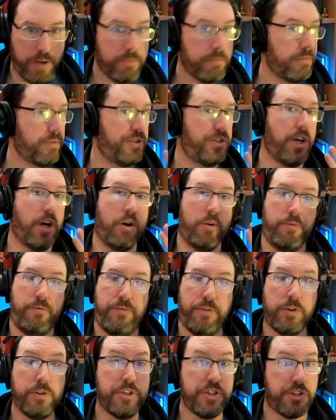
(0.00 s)
So
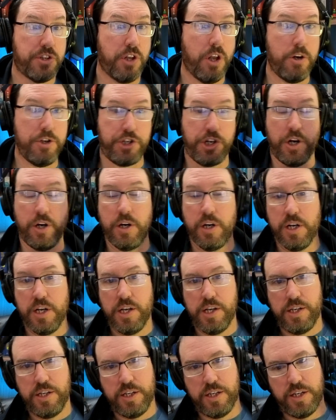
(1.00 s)
full disclosure,
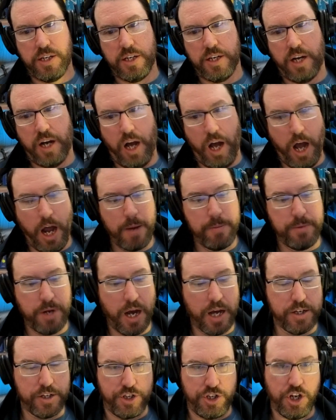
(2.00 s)
I'm
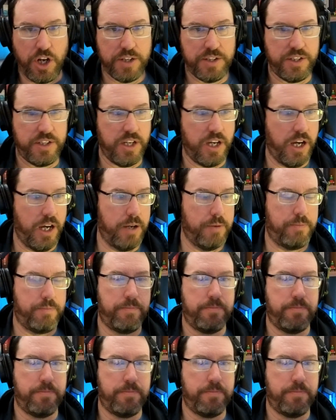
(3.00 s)
not just a